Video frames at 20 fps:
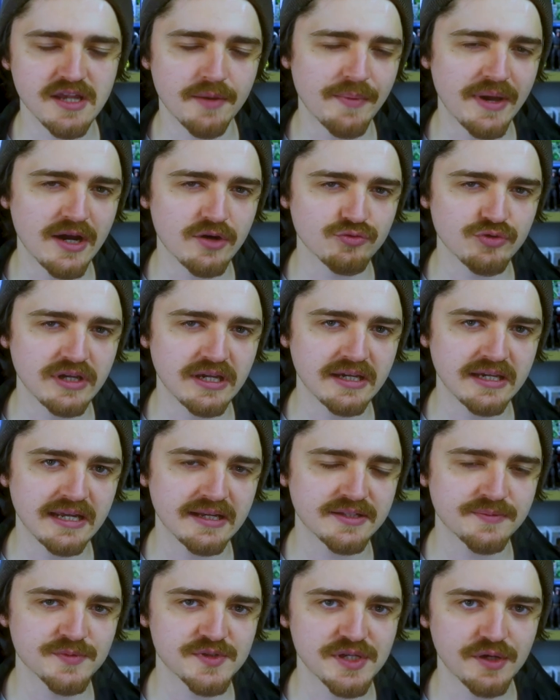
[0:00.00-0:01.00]
somehow
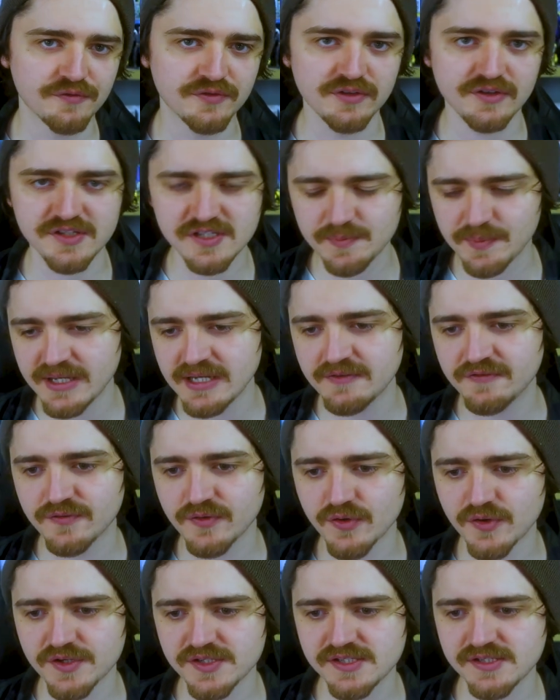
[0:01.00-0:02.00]
reconnect himself to the Speed
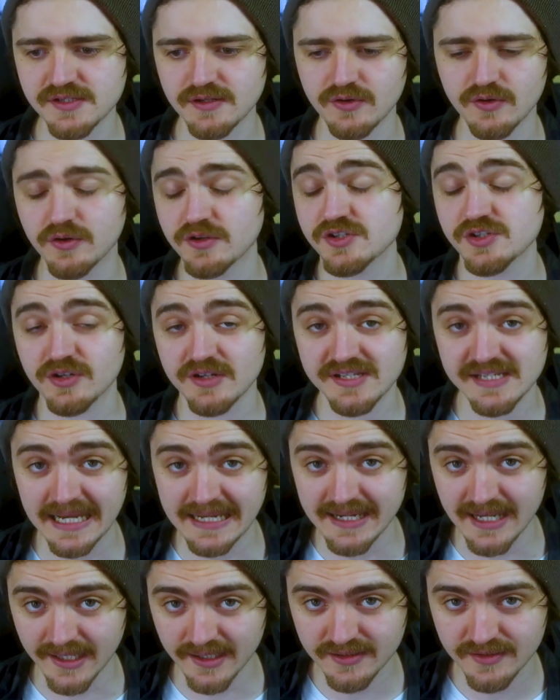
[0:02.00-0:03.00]
Force, or should I say
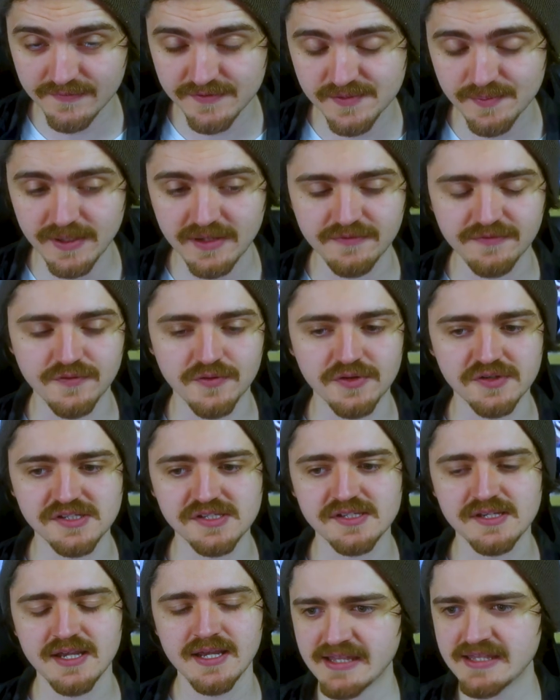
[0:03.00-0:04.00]
negative Speed
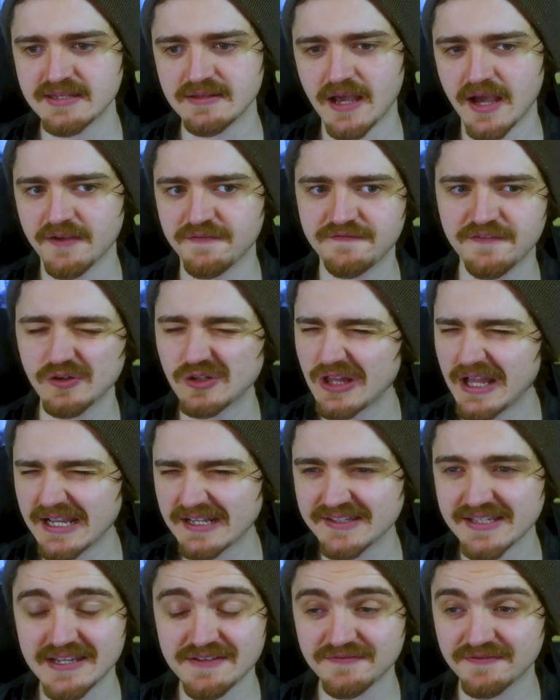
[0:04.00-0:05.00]
Force. And I feel
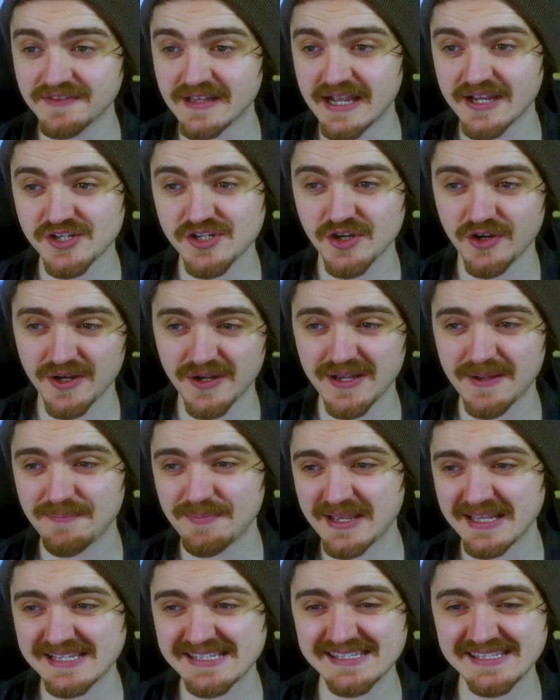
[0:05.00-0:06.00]
like Team Flash are a
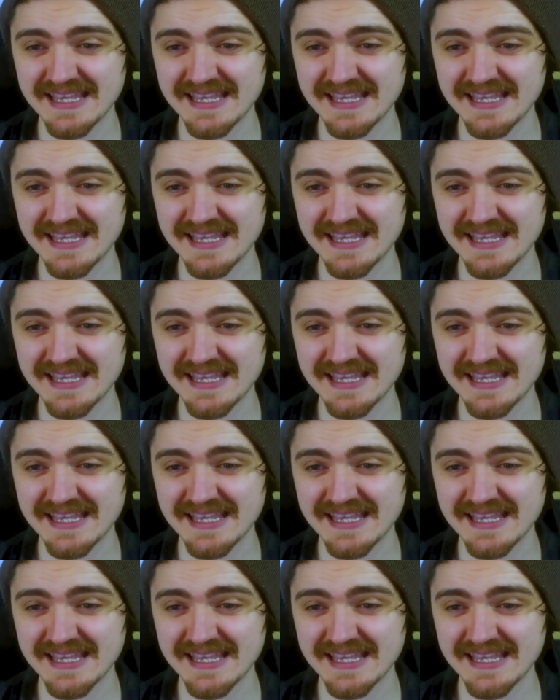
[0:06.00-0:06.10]
bit